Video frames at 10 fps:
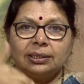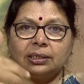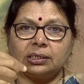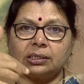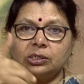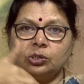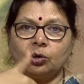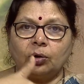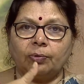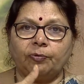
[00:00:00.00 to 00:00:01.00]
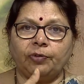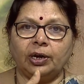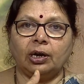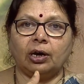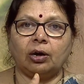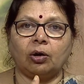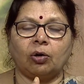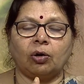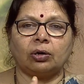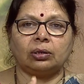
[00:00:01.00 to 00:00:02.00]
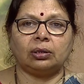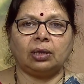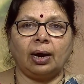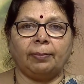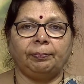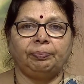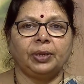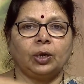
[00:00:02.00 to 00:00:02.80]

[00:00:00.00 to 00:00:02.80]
this your finger or thumb